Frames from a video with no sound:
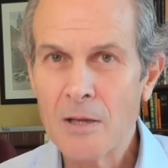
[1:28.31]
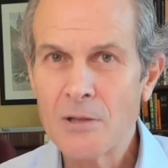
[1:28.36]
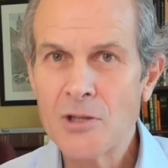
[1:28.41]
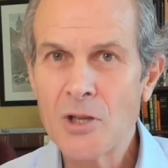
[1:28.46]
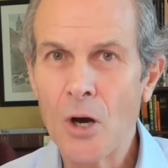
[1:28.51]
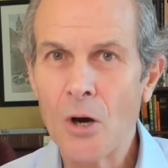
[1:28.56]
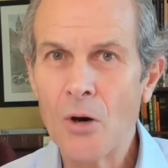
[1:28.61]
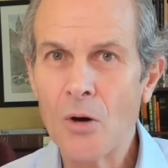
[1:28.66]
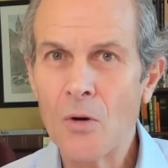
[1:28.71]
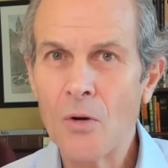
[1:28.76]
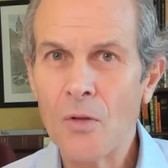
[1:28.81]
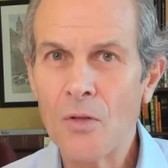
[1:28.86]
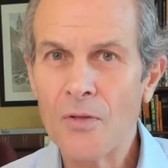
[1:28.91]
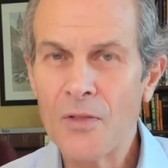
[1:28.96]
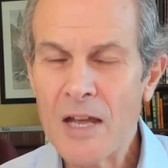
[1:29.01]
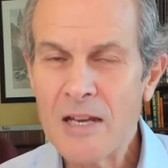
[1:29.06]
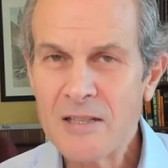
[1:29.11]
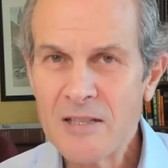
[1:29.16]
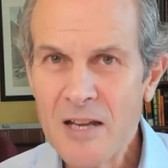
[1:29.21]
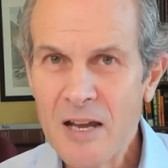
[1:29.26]
So
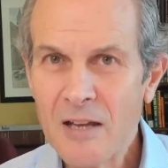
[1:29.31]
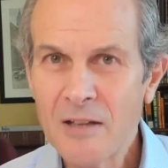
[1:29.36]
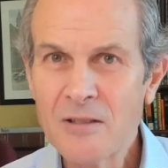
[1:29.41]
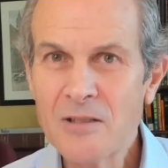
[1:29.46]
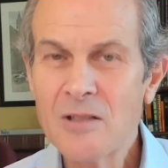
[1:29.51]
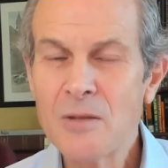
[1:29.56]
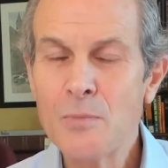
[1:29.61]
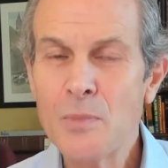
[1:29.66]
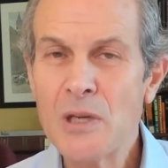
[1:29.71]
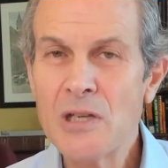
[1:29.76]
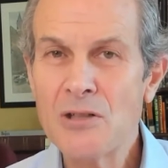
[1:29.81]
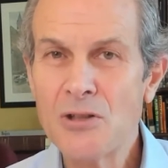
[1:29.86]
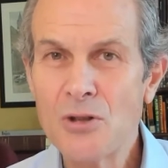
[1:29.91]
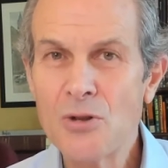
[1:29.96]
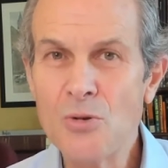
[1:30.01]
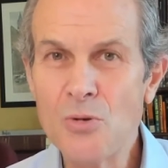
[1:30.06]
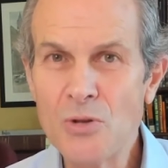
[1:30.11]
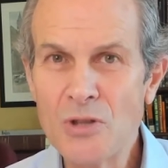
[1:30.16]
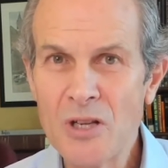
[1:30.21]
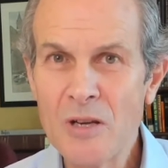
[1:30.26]
they tend to be
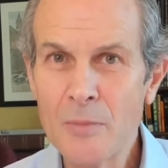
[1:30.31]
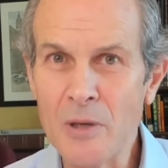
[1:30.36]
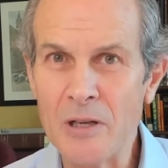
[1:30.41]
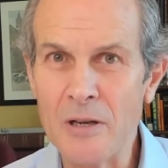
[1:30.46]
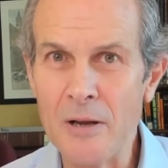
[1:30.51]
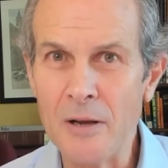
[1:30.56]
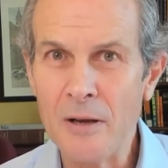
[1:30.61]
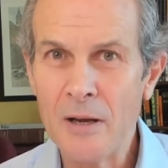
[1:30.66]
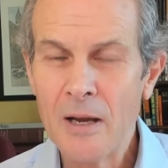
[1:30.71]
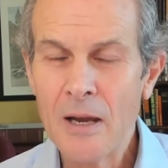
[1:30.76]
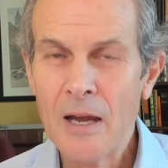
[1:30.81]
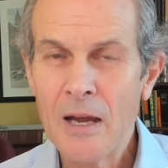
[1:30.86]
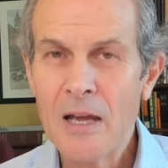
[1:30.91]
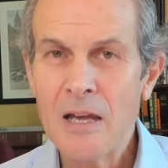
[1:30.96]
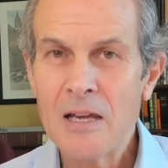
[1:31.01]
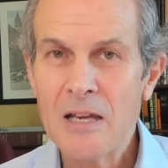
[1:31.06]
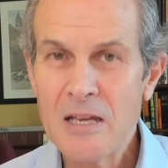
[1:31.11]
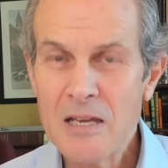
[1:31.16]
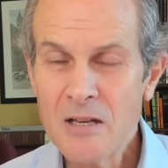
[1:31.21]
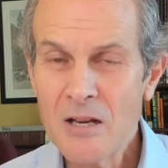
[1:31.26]
too timid.
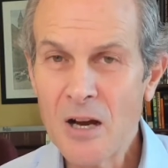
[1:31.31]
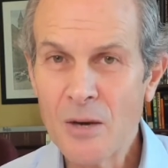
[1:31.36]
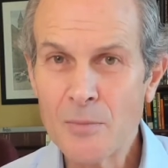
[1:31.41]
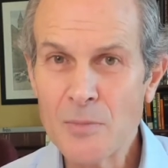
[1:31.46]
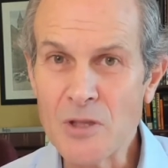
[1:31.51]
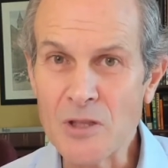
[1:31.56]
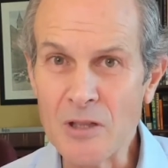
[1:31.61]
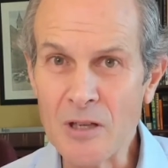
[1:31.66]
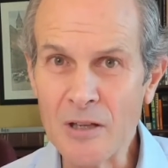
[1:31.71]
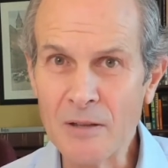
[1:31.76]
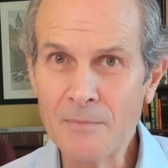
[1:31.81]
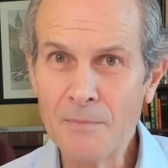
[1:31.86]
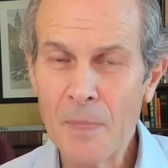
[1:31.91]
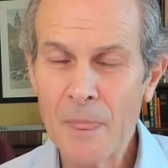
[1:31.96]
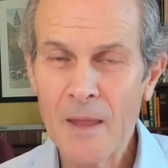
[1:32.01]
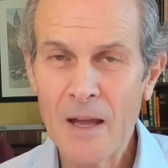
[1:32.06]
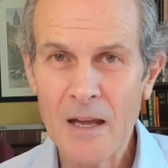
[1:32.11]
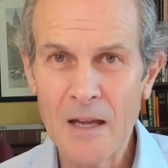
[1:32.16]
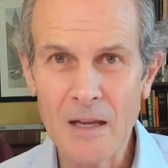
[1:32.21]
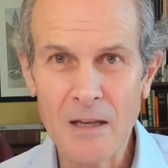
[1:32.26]
He comes
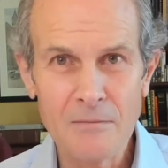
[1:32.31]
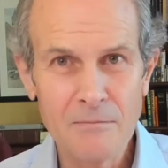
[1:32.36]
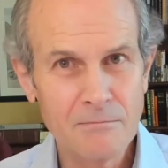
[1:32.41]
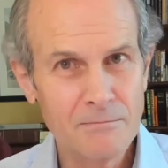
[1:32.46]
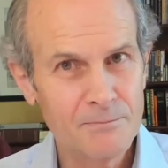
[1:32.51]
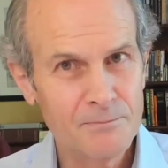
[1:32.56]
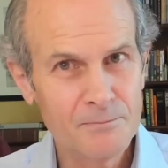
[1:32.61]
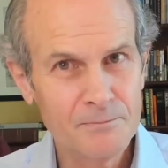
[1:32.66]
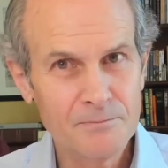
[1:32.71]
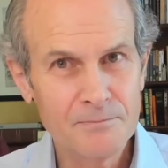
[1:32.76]
in and